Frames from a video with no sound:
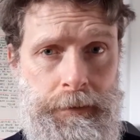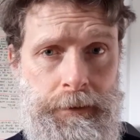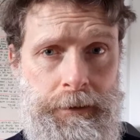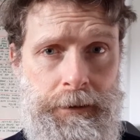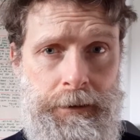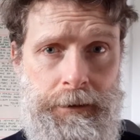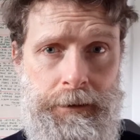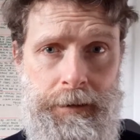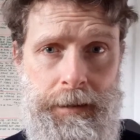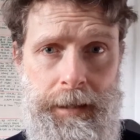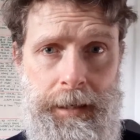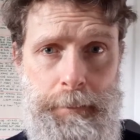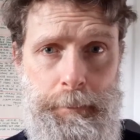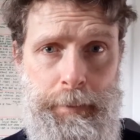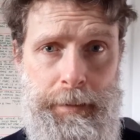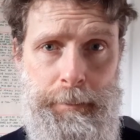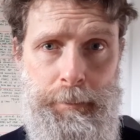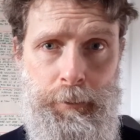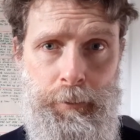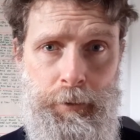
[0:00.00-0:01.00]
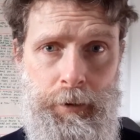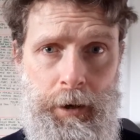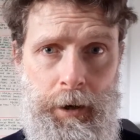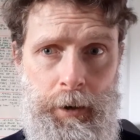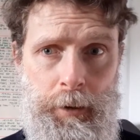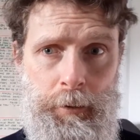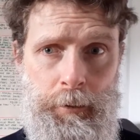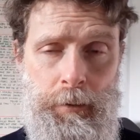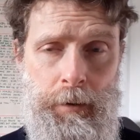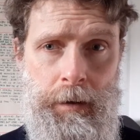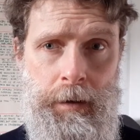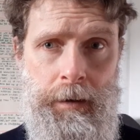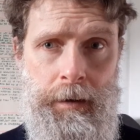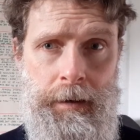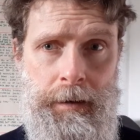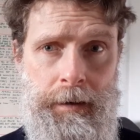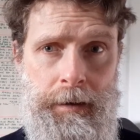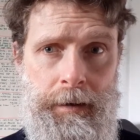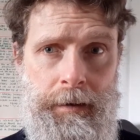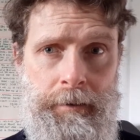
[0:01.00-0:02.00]
just to let people know
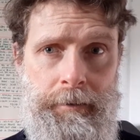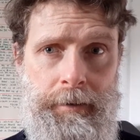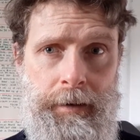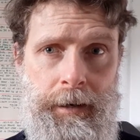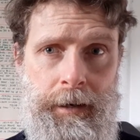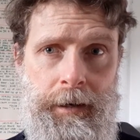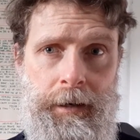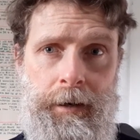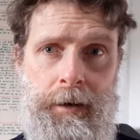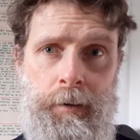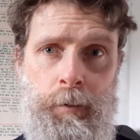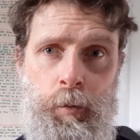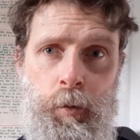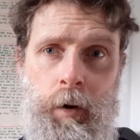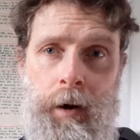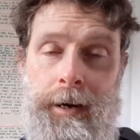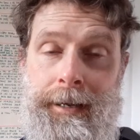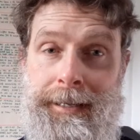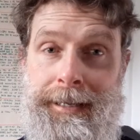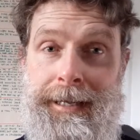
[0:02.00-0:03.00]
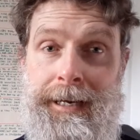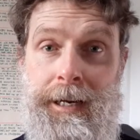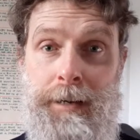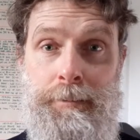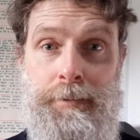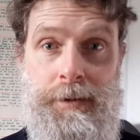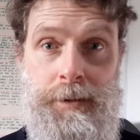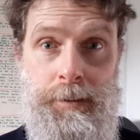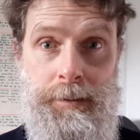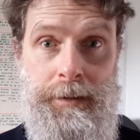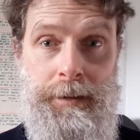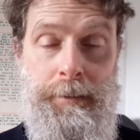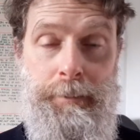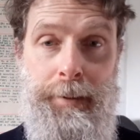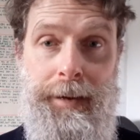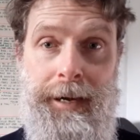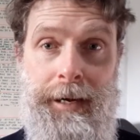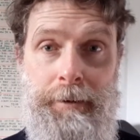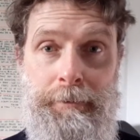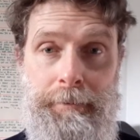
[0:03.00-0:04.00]
that what I get up to in the
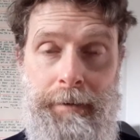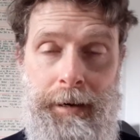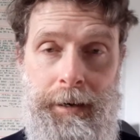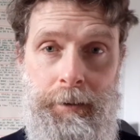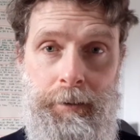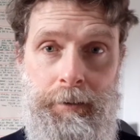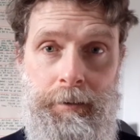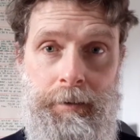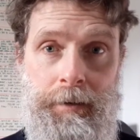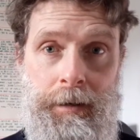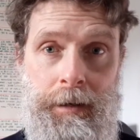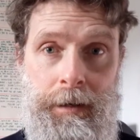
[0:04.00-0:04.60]
background